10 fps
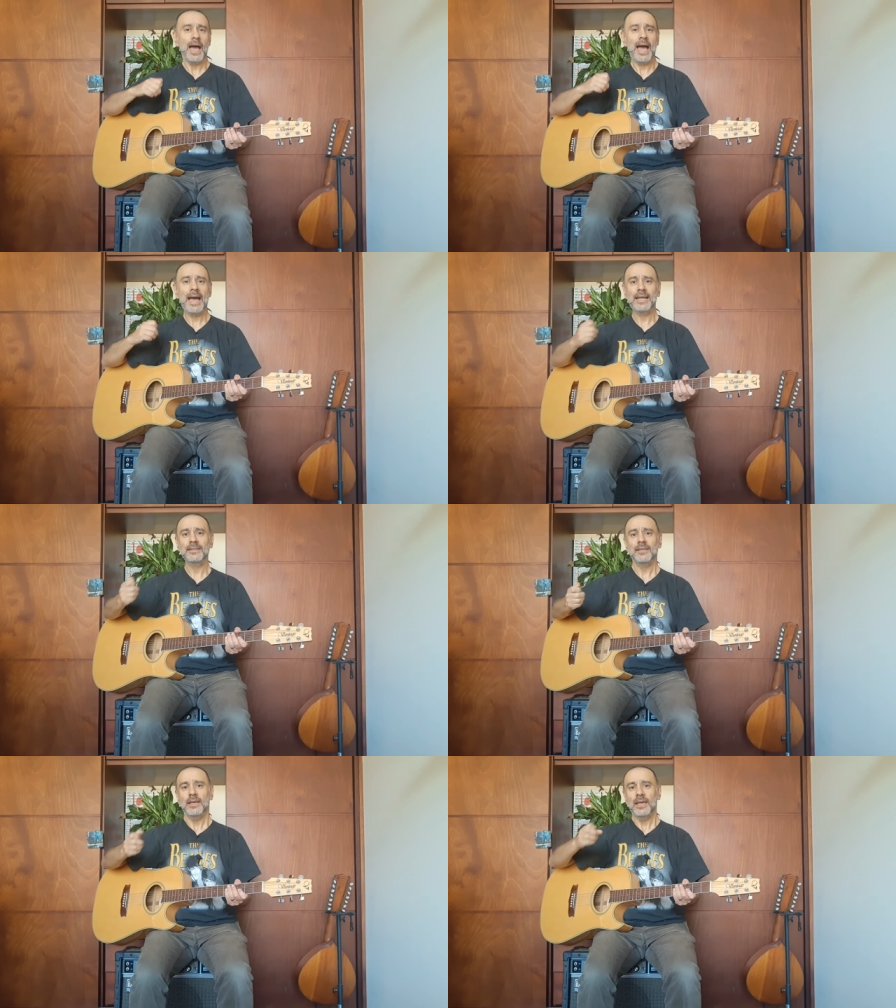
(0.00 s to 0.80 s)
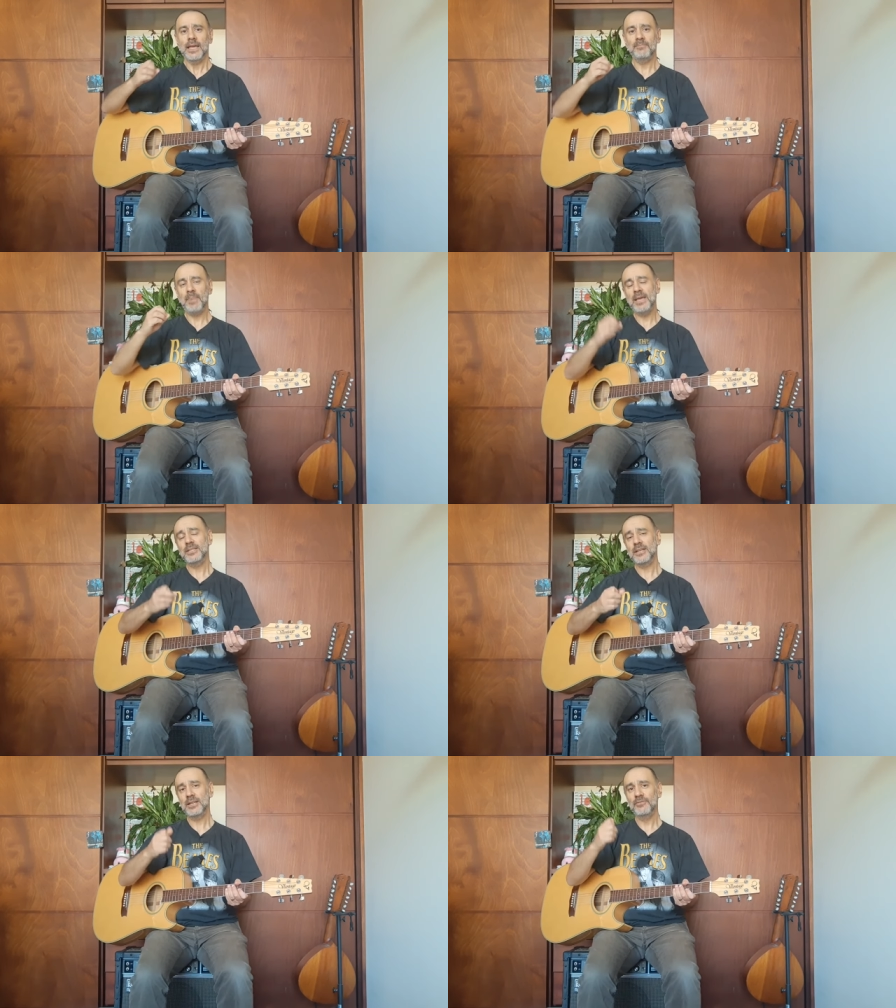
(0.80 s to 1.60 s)
And it
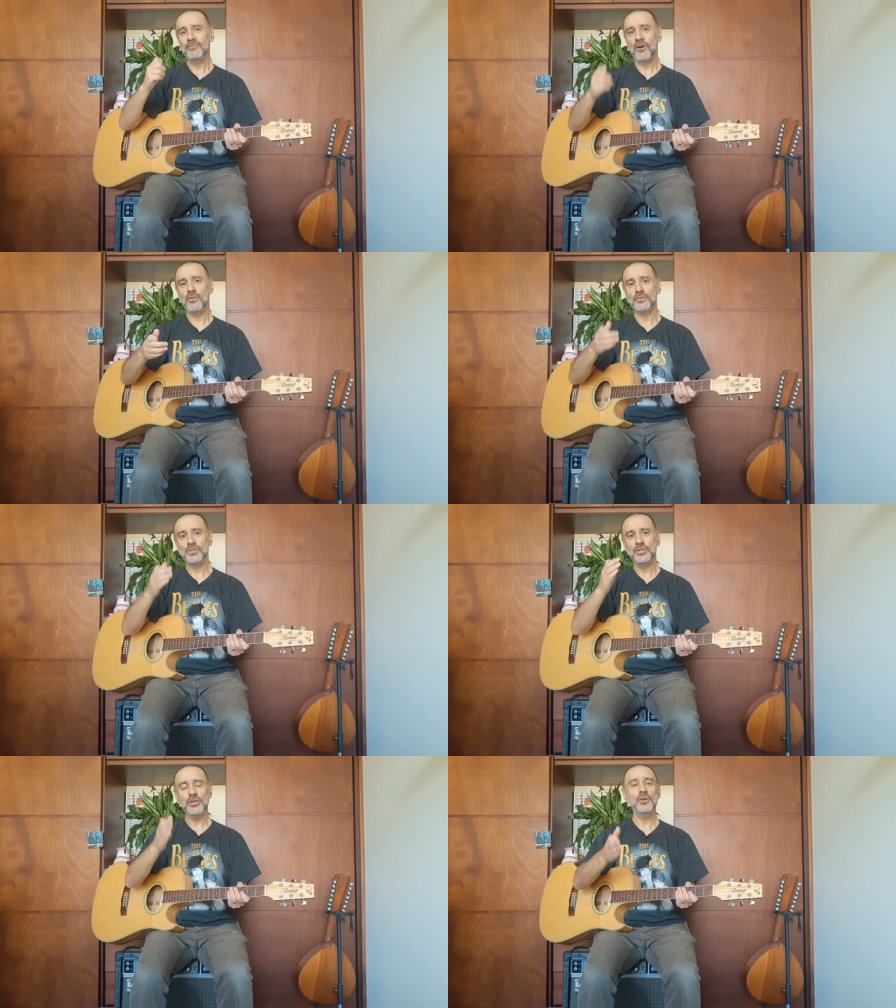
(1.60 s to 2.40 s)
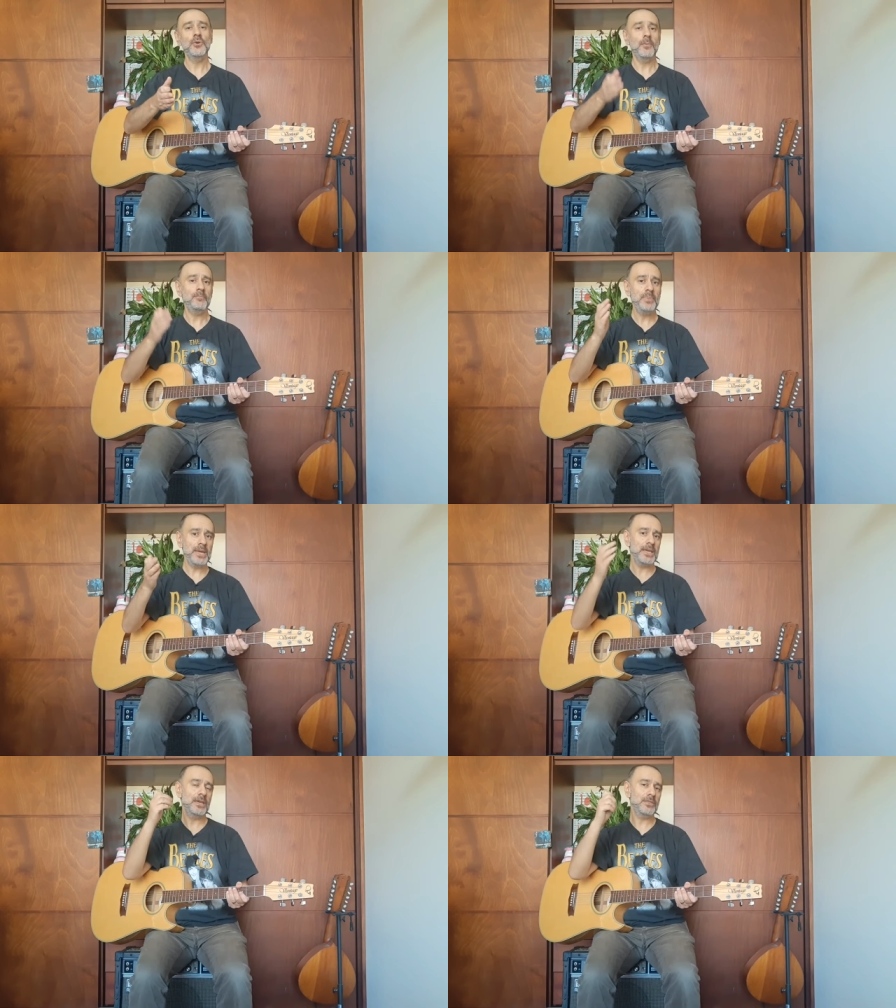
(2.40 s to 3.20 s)
basically involves you
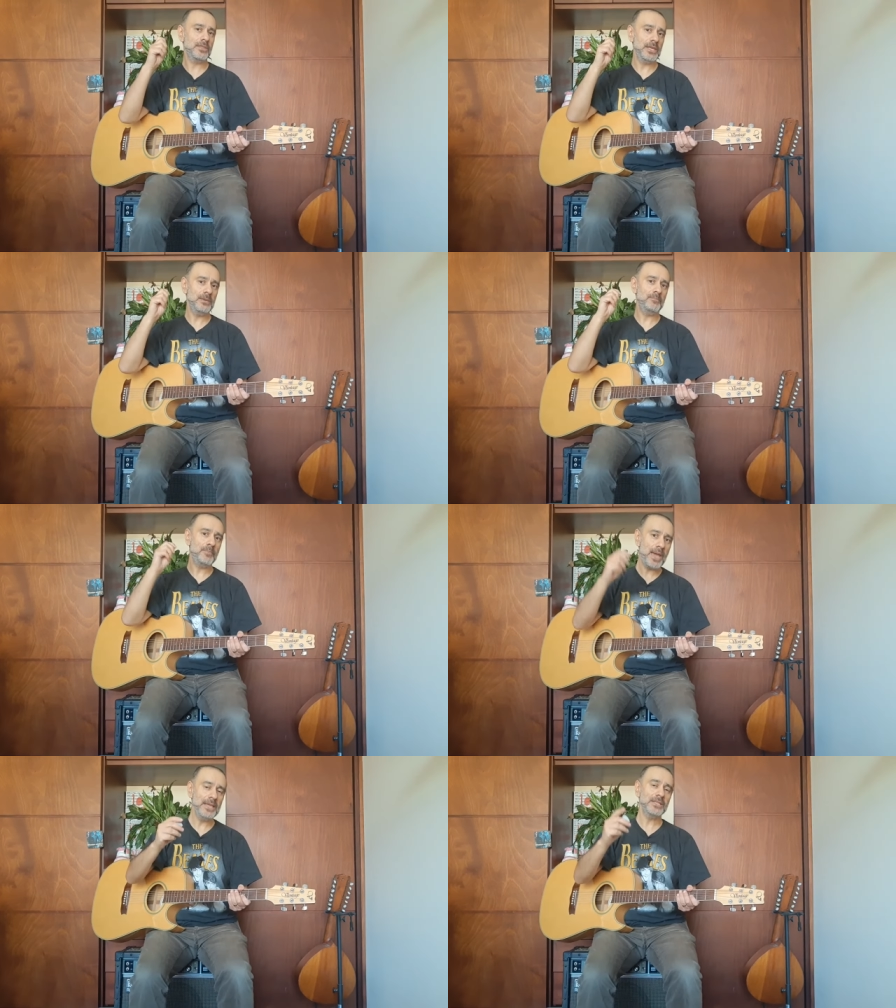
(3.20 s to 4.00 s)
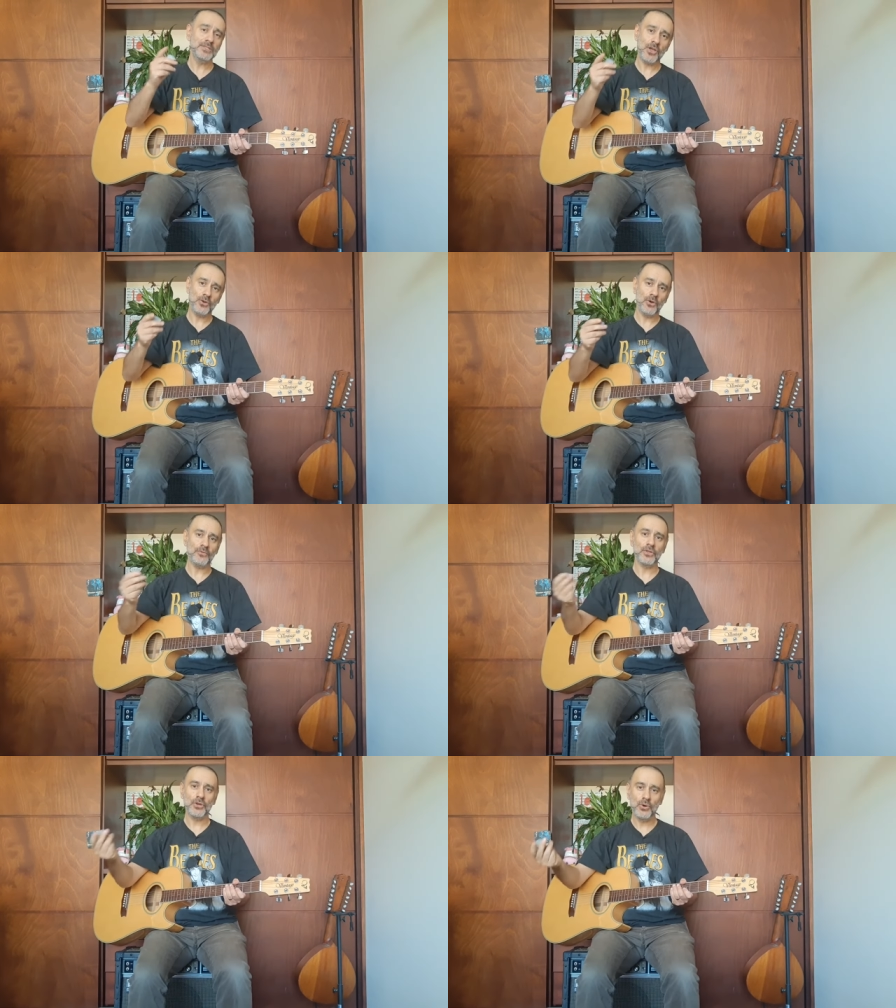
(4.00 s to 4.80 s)
picking the bass note
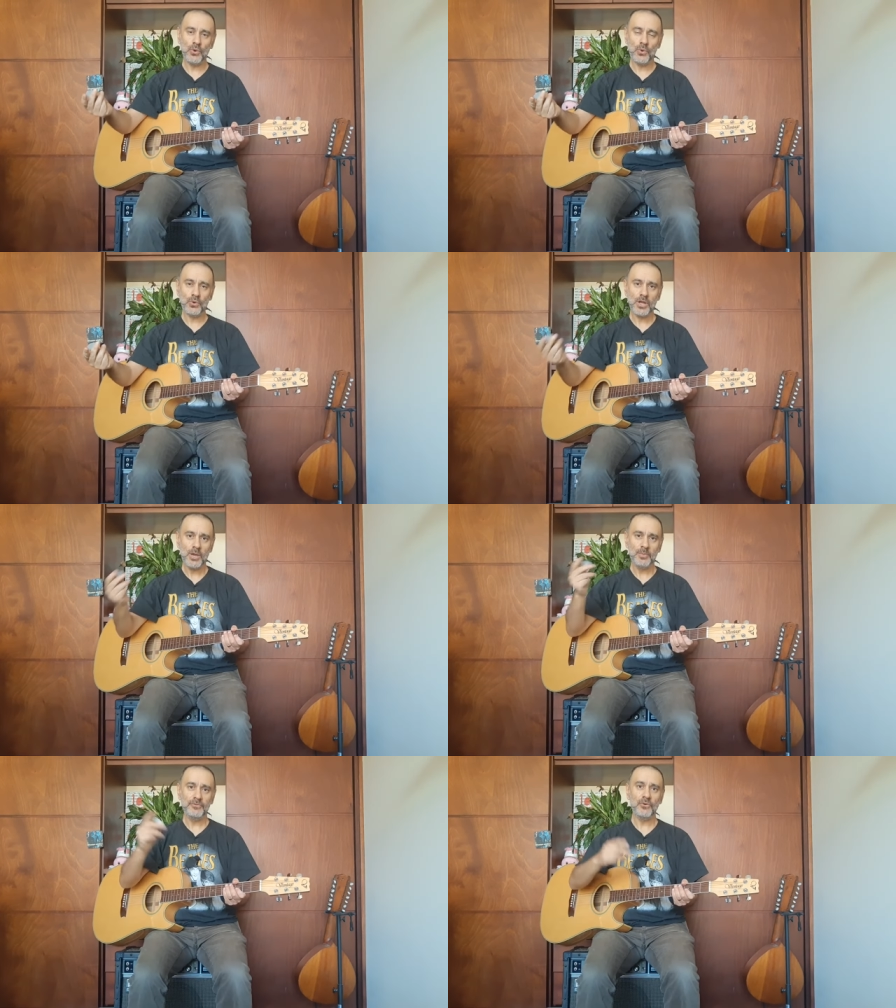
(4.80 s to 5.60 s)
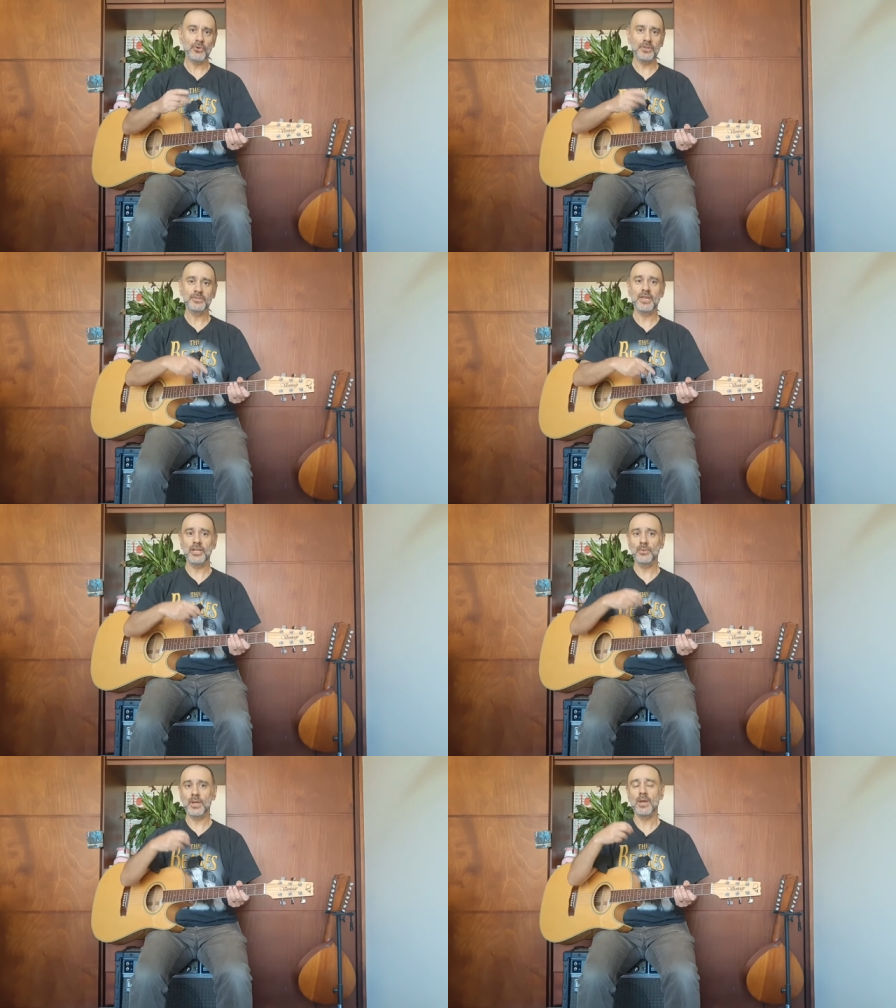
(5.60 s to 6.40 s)
of the chord before
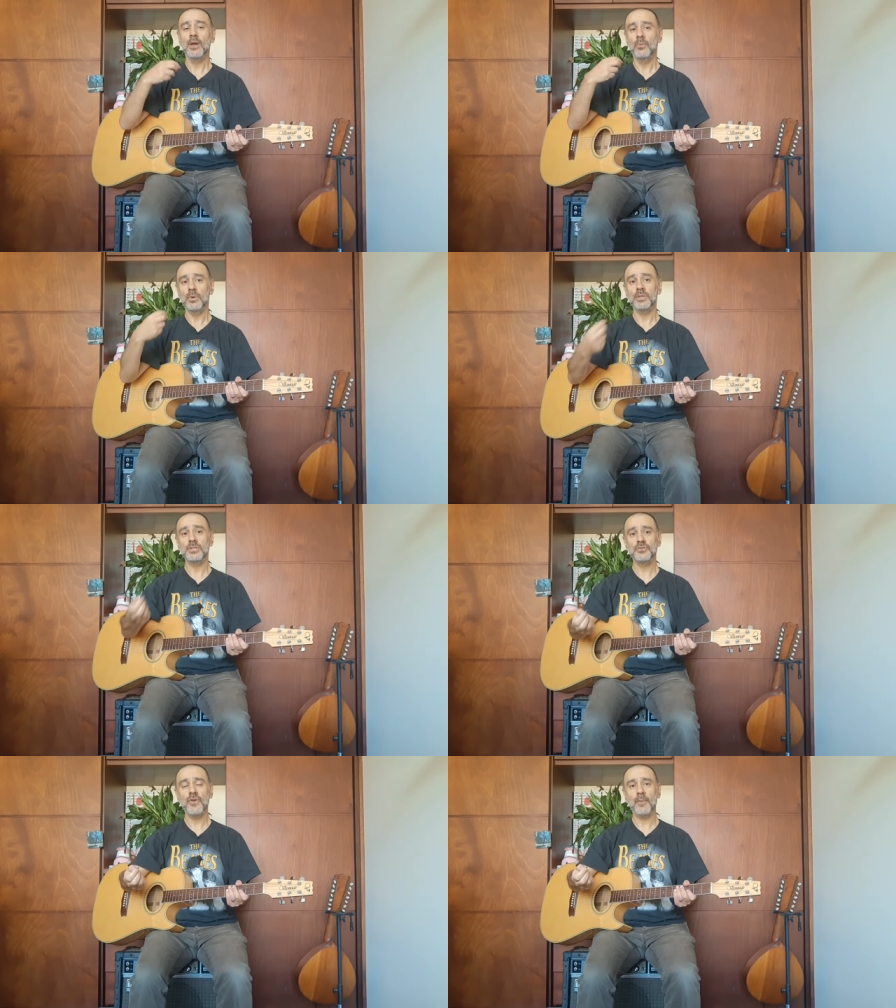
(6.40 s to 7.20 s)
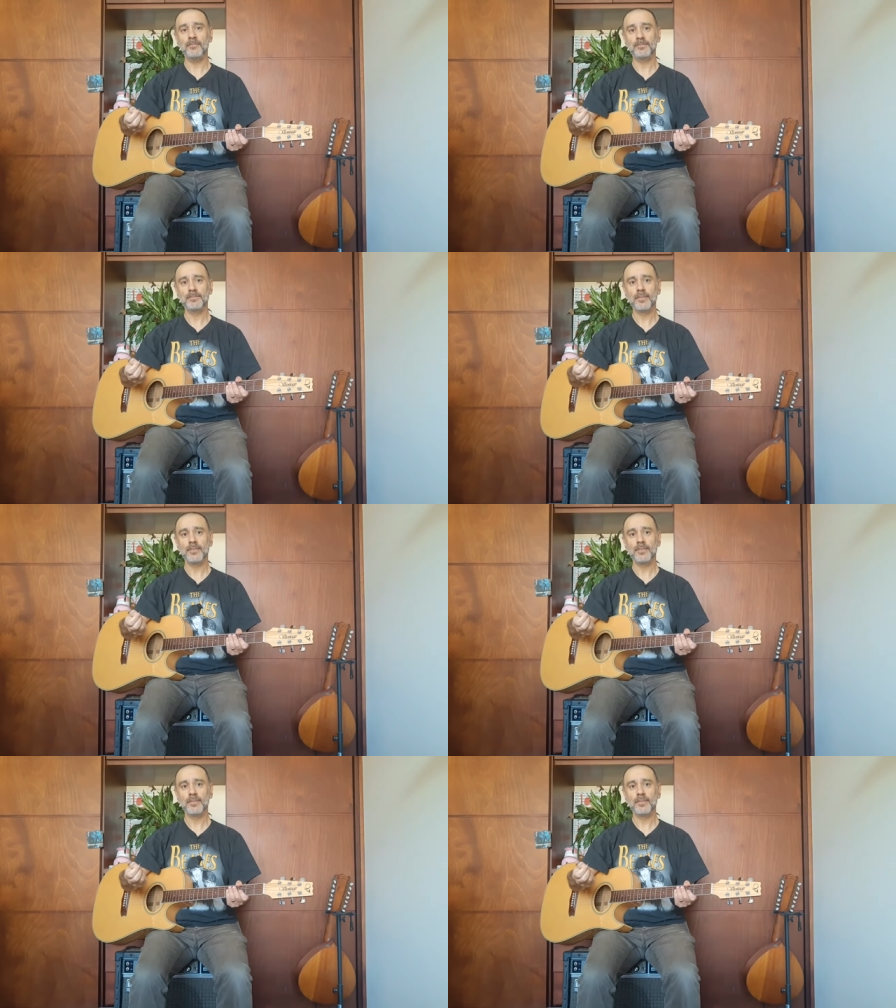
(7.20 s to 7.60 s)
continuing with a strum.